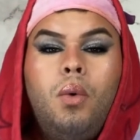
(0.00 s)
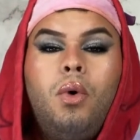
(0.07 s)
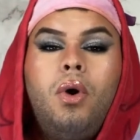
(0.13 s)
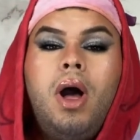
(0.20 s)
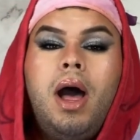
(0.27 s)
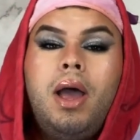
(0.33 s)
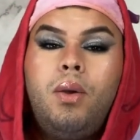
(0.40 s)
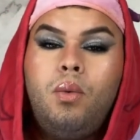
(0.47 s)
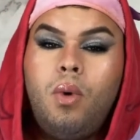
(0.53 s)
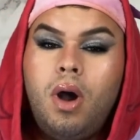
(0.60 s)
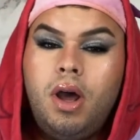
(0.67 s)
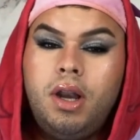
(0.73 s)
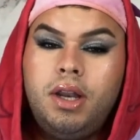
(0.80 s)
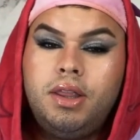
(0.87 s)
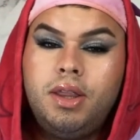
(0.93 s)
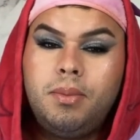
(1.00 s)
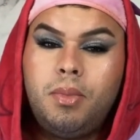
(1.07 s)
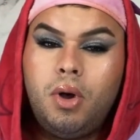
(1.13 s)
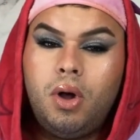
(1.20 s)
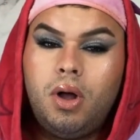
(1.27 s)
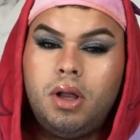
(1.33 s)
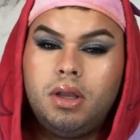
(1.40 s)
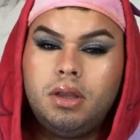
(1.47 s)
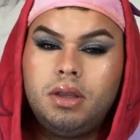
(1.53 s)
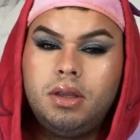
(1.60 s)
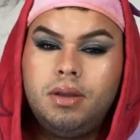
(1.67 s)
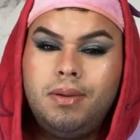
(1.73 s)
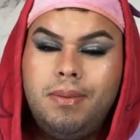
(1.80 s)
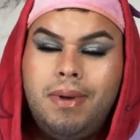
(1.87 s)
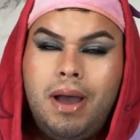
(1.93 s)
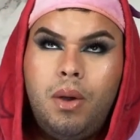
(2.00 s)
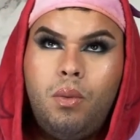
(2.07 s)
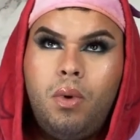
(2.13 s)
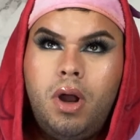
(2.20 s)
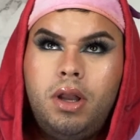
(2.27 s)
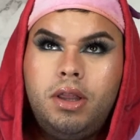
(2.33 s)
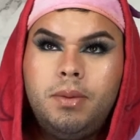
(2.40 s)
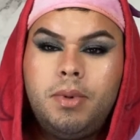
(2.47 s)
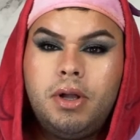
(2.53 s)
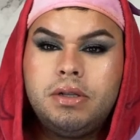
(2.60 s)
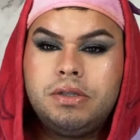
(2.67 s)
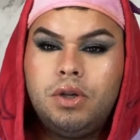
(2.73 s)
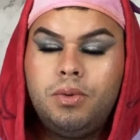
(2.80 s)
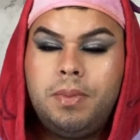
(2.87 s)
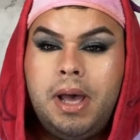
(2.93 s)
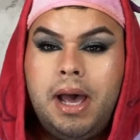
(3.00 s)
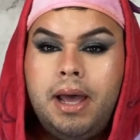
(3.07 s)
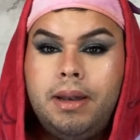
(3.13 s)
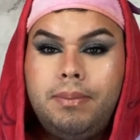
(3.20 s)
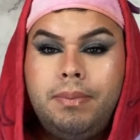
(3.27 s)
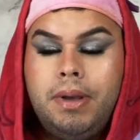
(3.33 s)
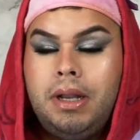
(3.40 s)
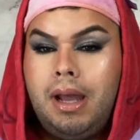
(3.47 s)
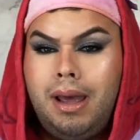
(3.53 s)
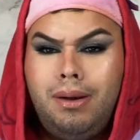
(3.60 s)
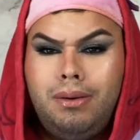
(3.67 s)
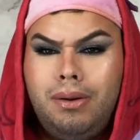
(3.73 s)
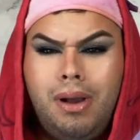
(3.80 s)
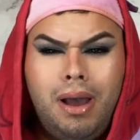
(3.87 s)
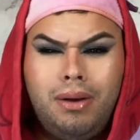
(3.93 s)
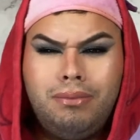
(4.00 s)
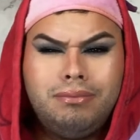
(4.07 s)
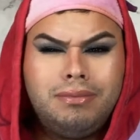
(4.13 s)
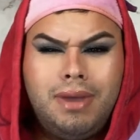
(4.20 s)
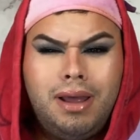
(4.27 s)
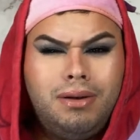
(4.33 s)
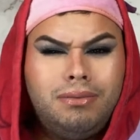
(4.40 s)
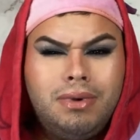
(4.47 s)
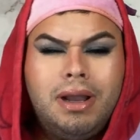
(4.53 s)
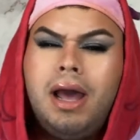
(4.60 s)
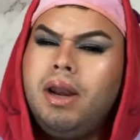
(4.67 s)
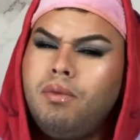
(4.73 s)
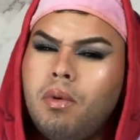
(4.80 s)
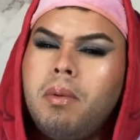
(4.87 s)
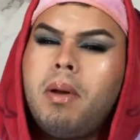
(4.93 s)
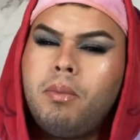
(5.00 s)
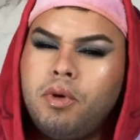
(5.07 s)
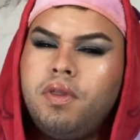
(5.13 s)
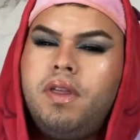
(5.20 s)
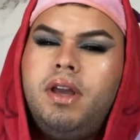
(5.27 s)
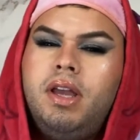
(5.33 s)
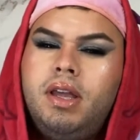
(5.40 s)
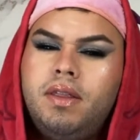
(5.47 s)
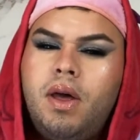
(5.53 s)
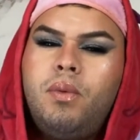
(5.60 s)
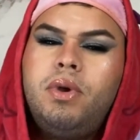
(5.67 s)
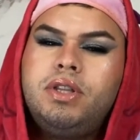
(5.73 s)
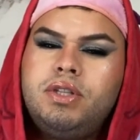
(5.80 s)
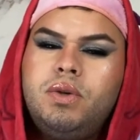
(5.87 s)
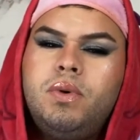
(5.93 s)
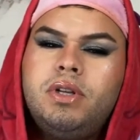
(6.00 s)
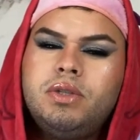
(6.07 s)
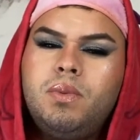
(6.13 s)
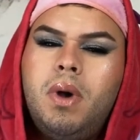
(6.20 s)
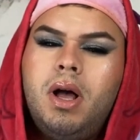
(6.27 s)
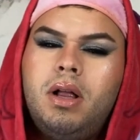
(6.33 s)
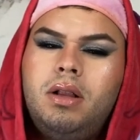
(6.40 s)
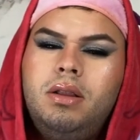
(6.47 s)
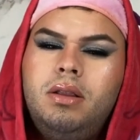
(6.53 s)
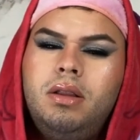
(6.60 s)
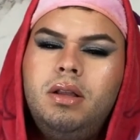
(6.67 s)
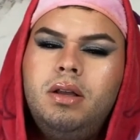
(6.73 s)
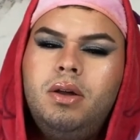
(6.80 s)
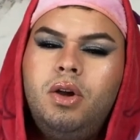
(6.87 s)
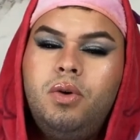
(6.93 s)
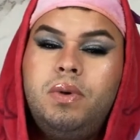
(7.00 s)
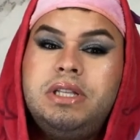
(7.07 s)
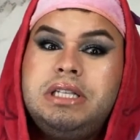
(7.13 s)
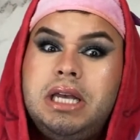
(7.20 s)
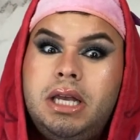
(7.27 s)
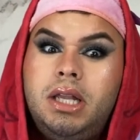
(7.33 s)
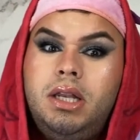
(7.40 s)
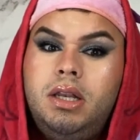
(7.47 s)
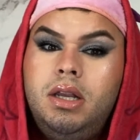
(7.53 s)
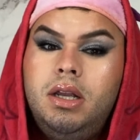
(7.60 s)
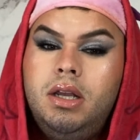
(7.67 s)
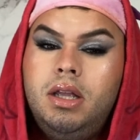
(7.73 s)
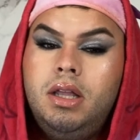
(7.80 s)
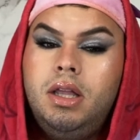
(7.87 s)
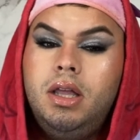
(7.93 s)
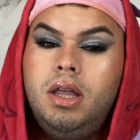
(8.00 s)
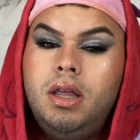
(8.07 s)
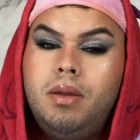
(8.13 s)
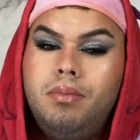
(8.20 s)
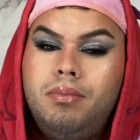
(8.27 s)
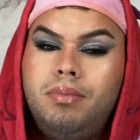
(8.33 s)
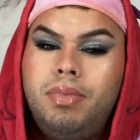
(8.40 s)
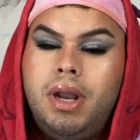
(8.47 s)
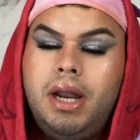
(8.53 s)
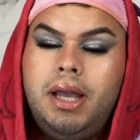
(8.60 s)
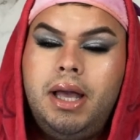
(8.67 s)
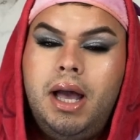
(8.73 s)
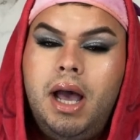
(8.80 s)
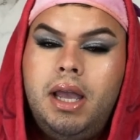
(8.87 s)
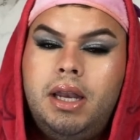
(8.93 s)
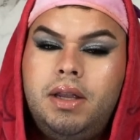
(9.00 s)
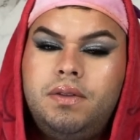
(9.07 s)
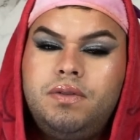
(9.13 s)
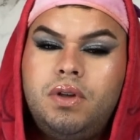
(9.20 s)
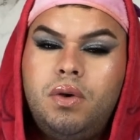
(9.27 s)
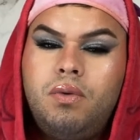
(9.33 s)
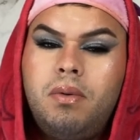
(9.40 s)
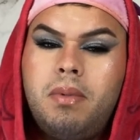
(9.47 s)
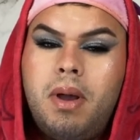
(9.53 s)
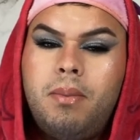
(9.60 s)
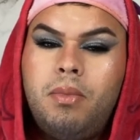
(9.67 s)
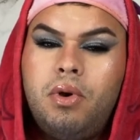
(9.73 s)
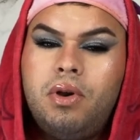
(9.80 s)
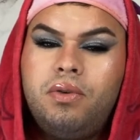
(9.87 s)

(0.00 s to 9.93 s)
Well, I wanted the ball so bad. But I don't know. I don't kind of remember thinking that we do as well. Or we did. But I kind of don't remember.